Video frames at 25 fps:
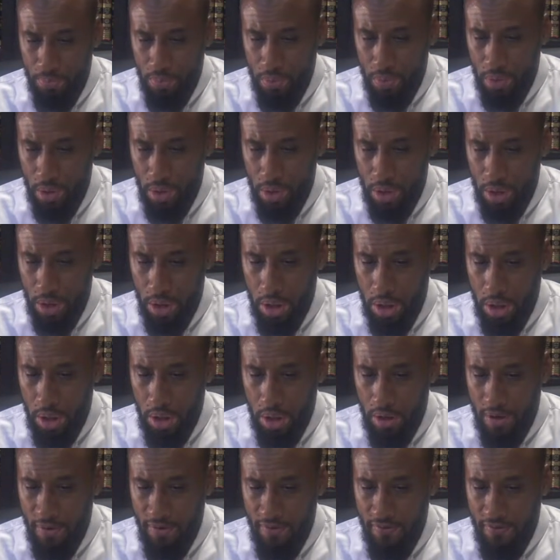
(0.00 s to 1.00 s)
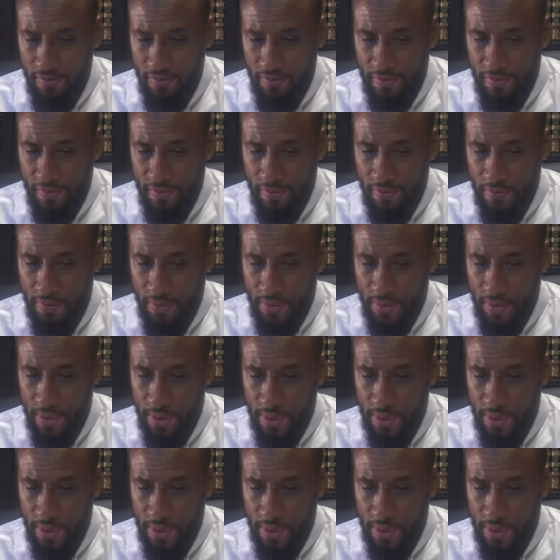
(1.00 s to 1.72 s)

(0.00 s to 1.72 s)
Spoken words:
No one is speaking in this clip.